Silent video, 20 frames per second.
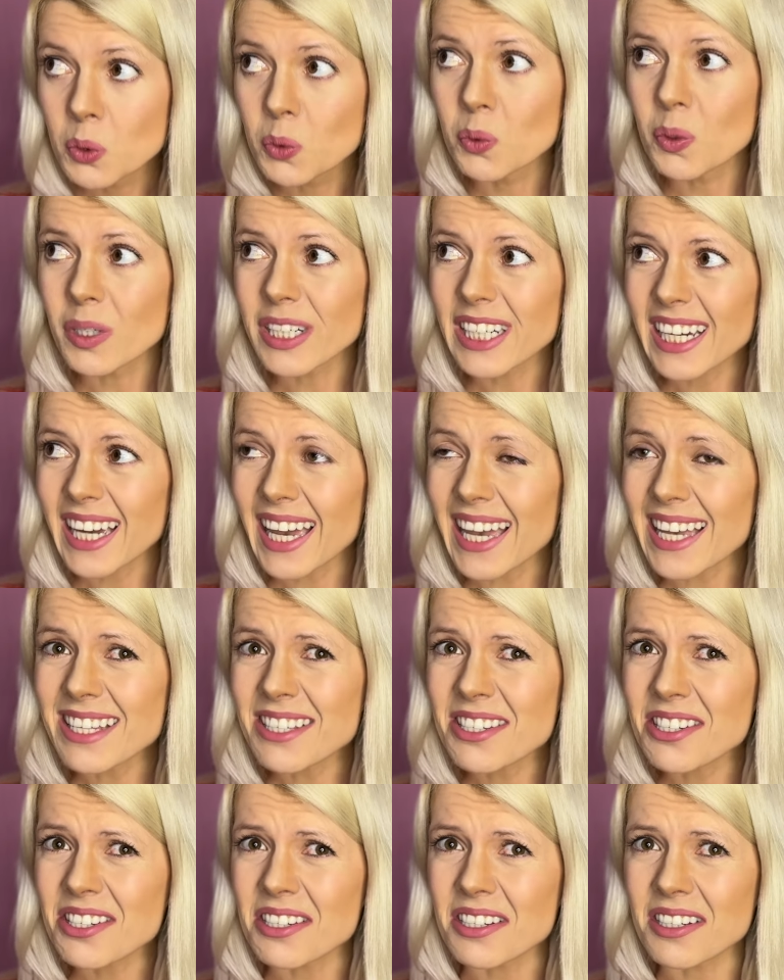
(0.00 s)
What a
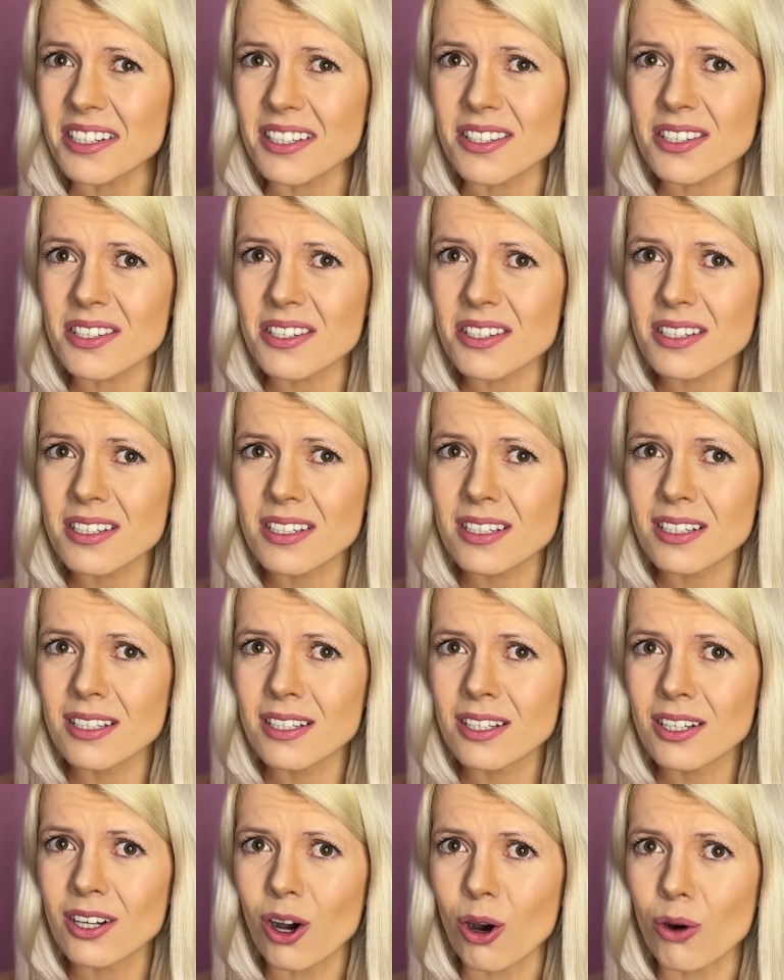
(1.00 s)
coincidence!
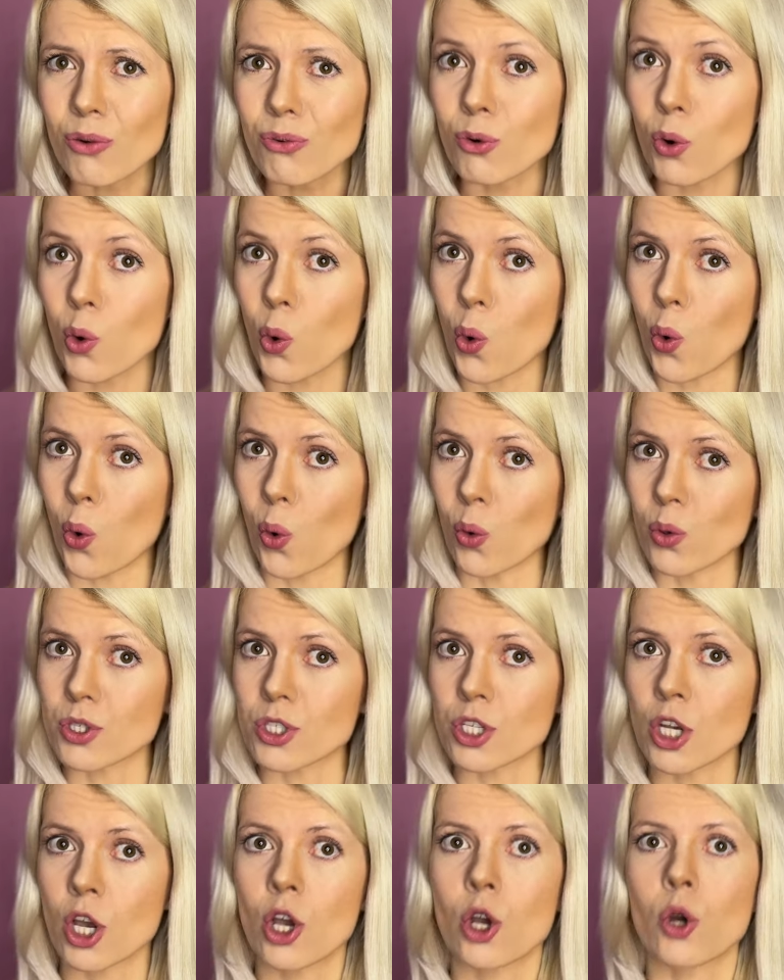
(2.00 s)
Of
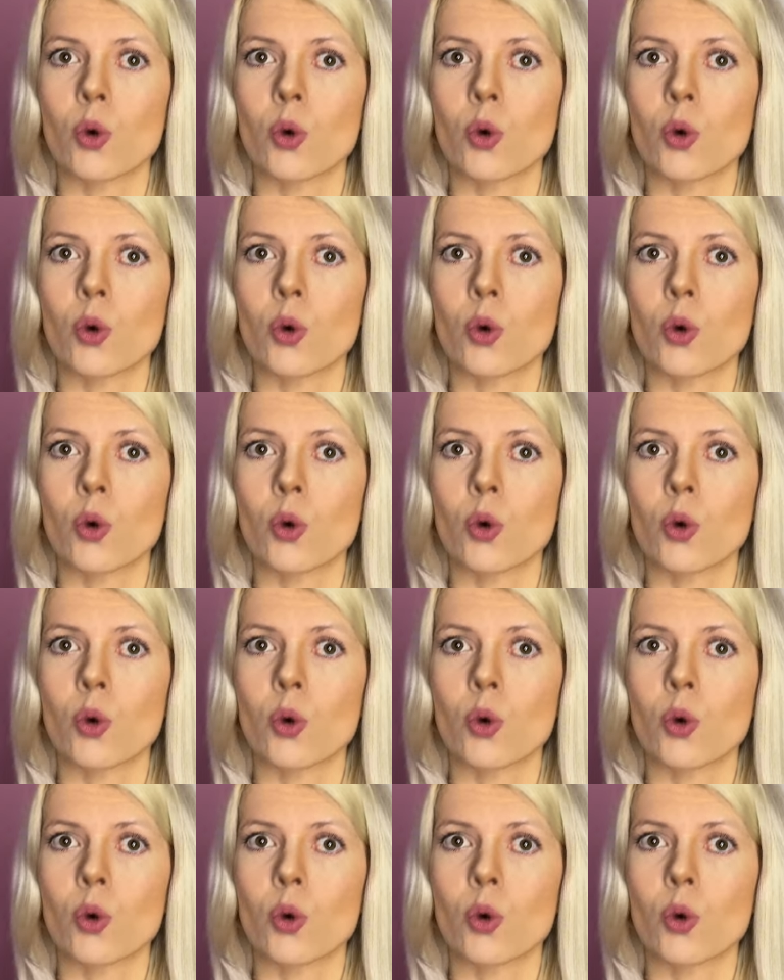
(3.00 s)
course,